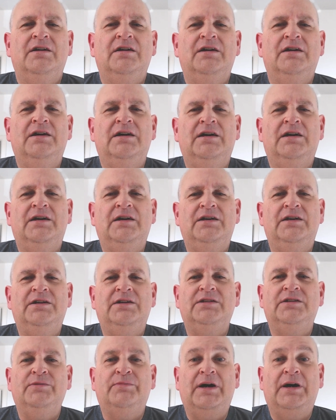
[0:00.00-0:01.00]

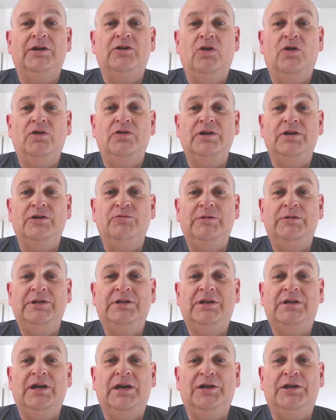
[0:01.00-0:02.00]
and the bank holiday
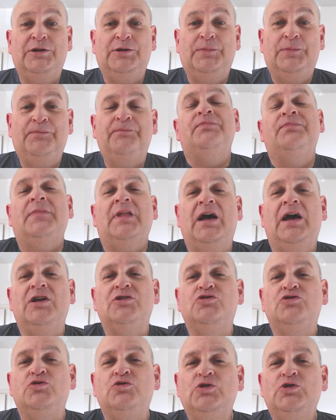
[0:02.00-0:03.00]
weekend.
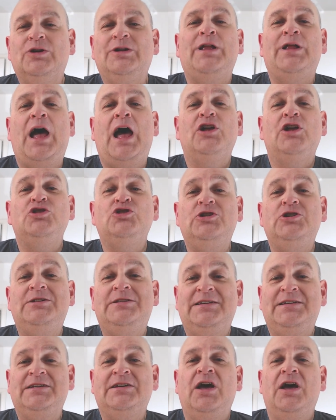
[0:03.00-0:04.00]
As usual,
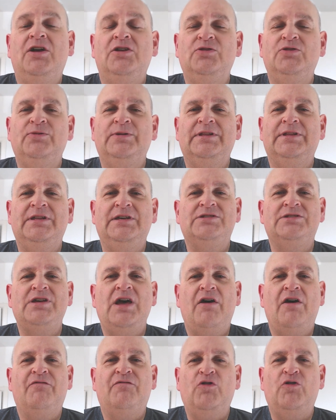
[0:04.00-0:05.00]
cheating, doing this
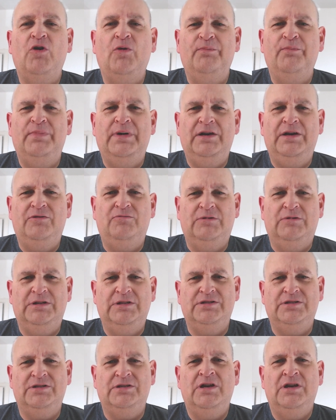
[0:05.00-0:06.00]
from
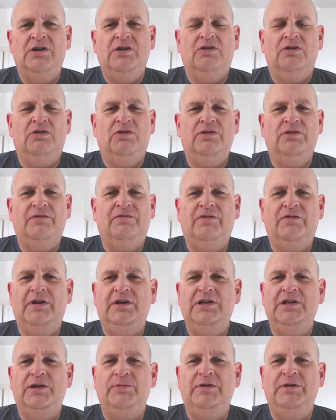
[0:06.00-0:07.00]
Bedwas on the
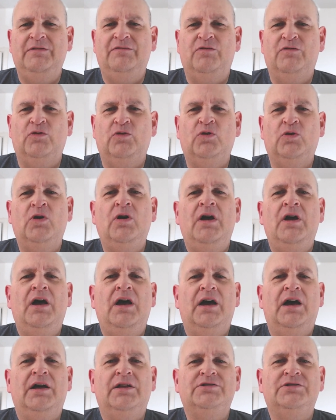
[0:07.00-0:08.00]
Friday before,
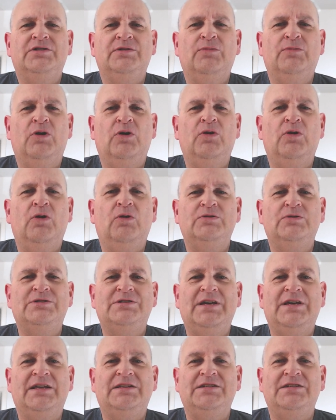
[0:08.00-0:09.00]
and tomorrow,
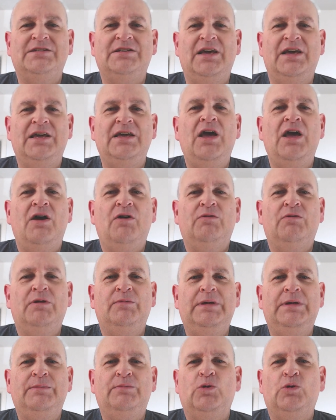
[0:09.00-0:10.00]
Saturday, will
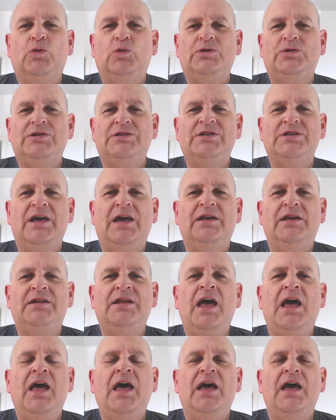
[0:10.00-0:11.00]
be Portishead
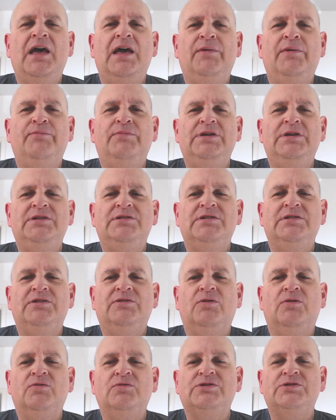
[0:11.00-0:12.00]

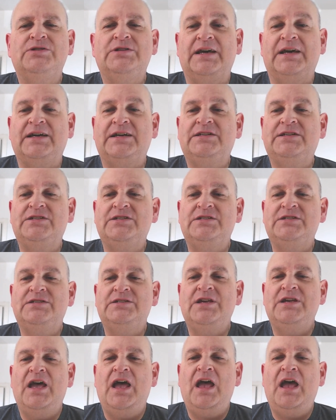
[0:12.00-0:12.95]
MB06.